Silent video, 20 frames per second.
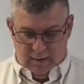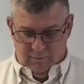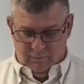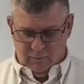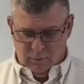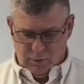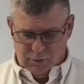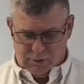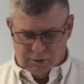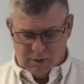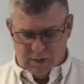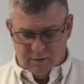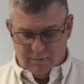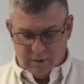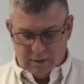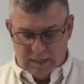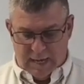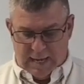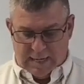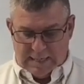Verse
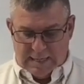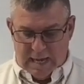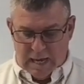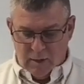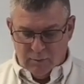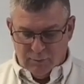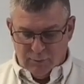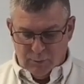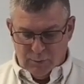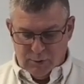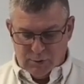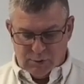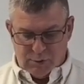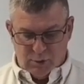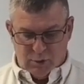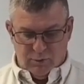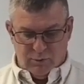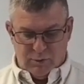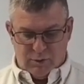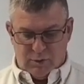7, and gave for the
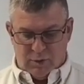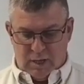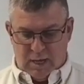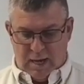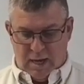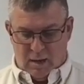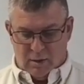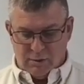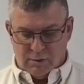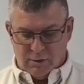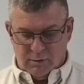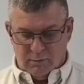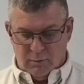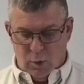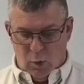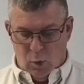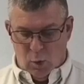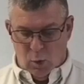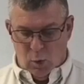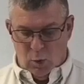service of the house of
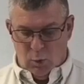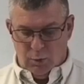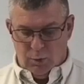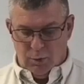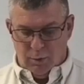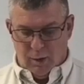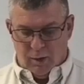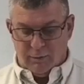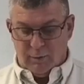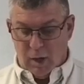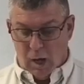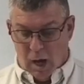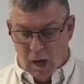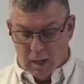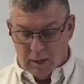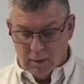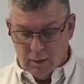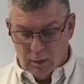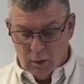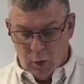gold of
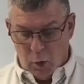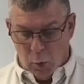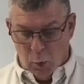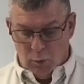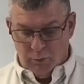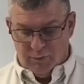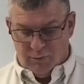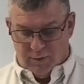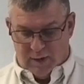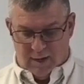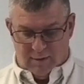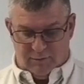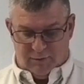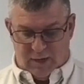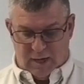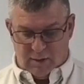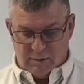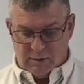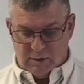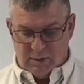God gold
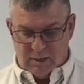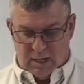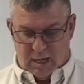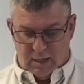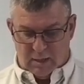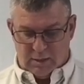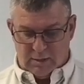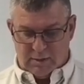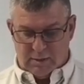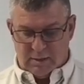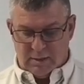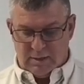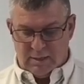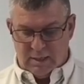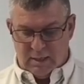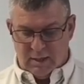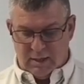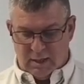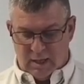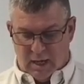5,000 talents and
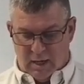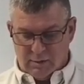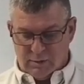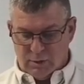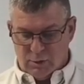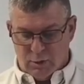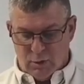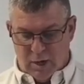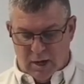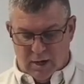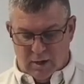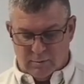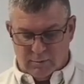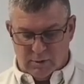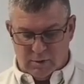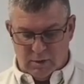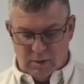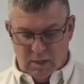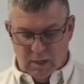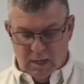10,000
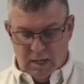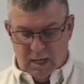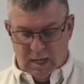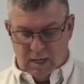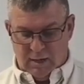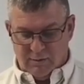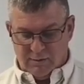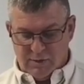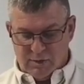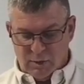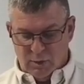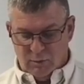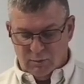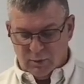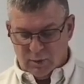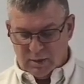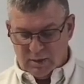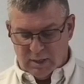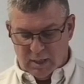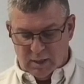drams, and of
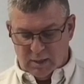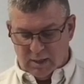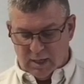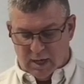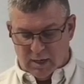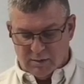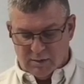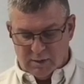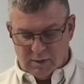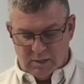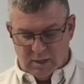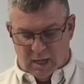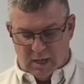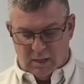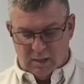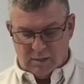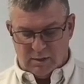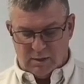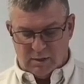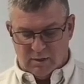silver 10,000
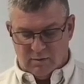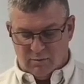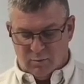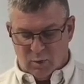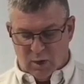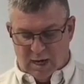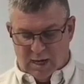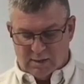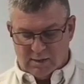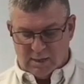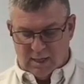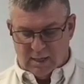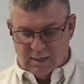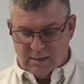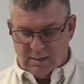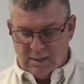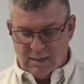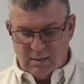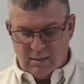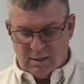talents, and of brass
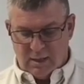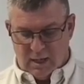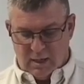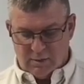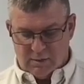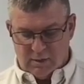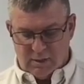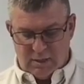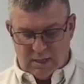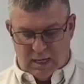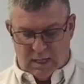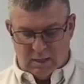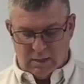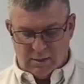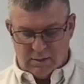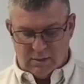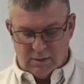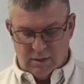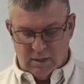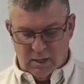18,000
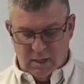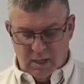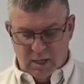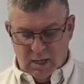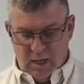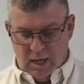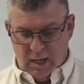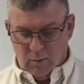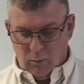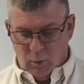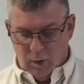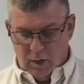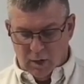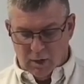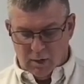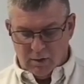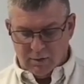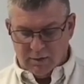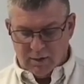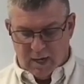talents, and
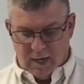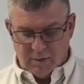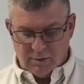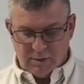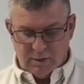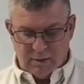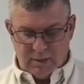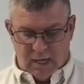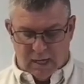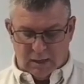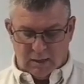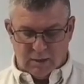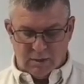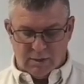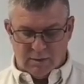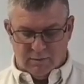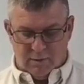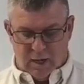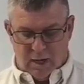100,000 talents of